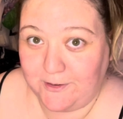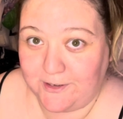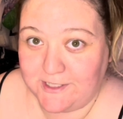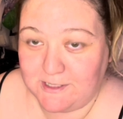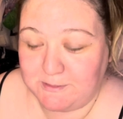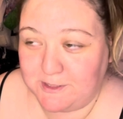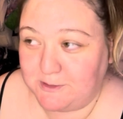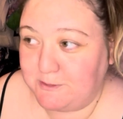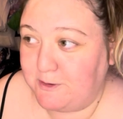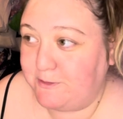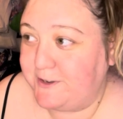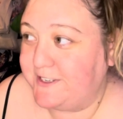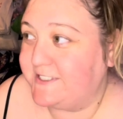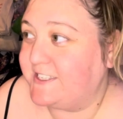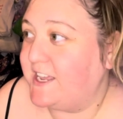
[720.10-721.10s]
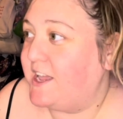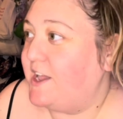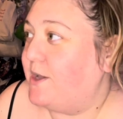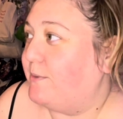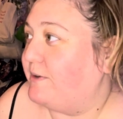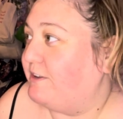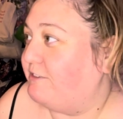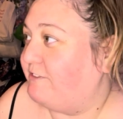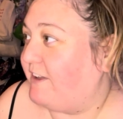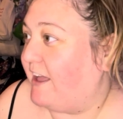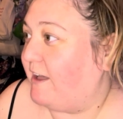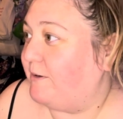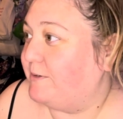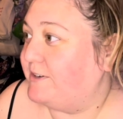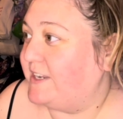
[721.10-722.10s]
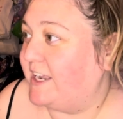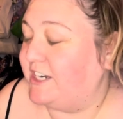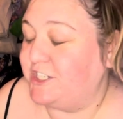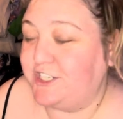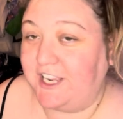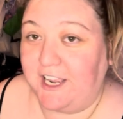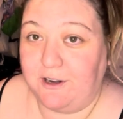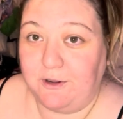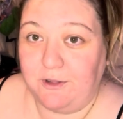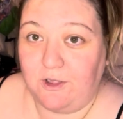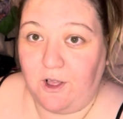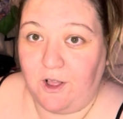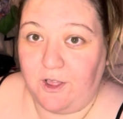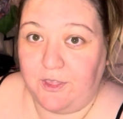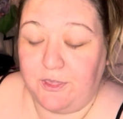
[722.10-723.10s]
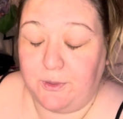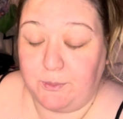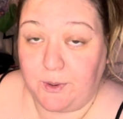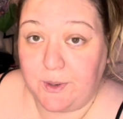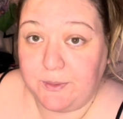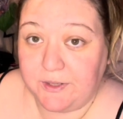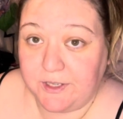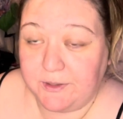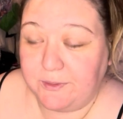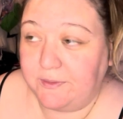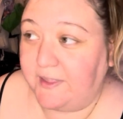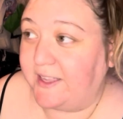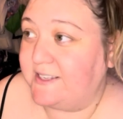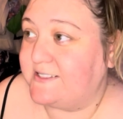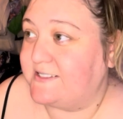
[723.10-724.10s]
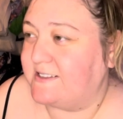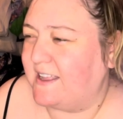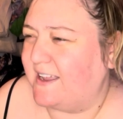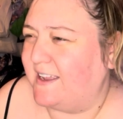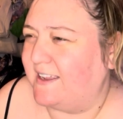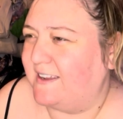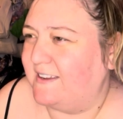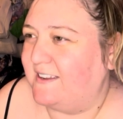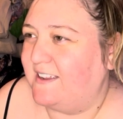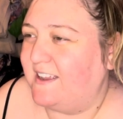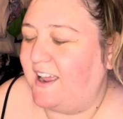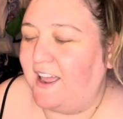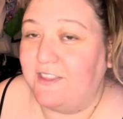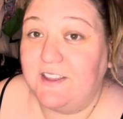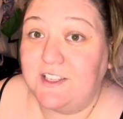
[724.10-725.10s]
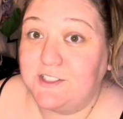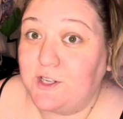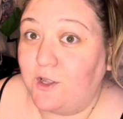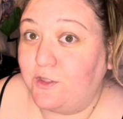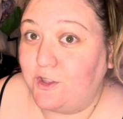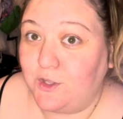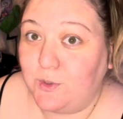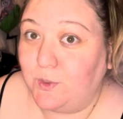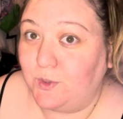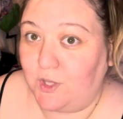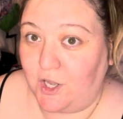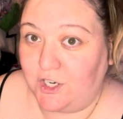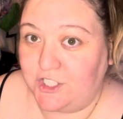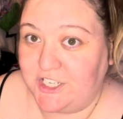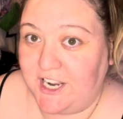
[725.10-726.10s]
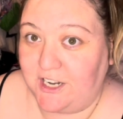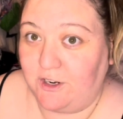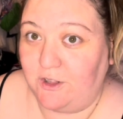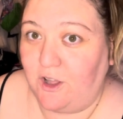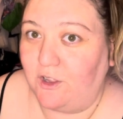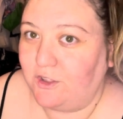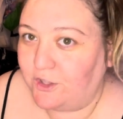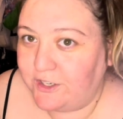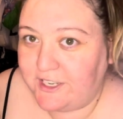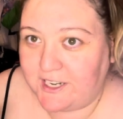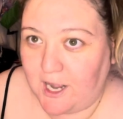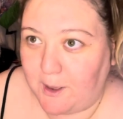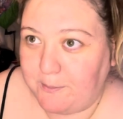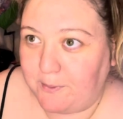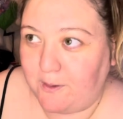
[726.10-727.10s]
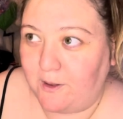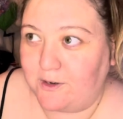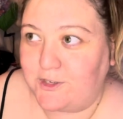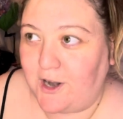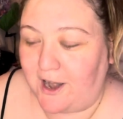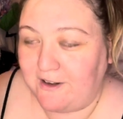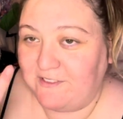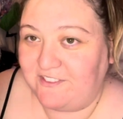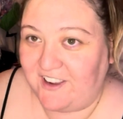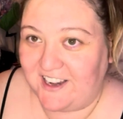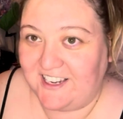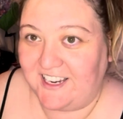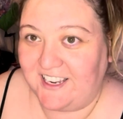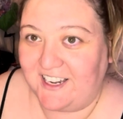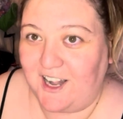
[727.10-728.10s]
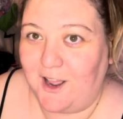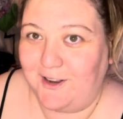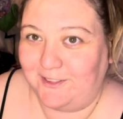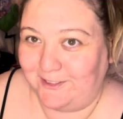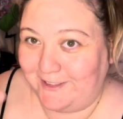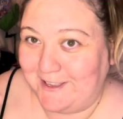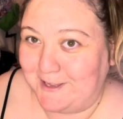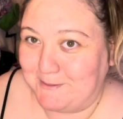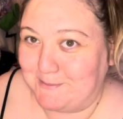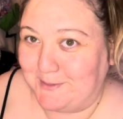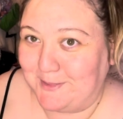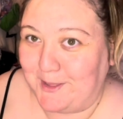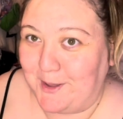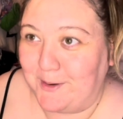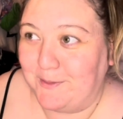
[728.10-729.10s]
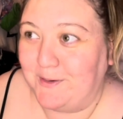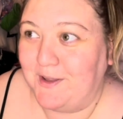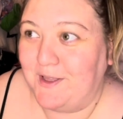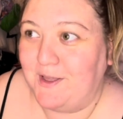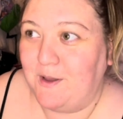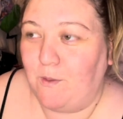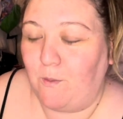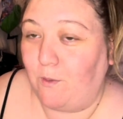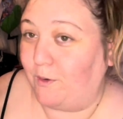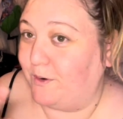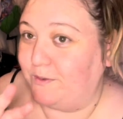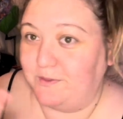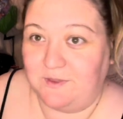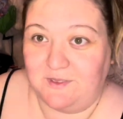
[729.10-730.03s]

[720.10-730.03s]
Christmas movies we found a channel on the Roku that's like, I think it's called the Yule Log channel. I'll look it up, I'll try and find it and link it below or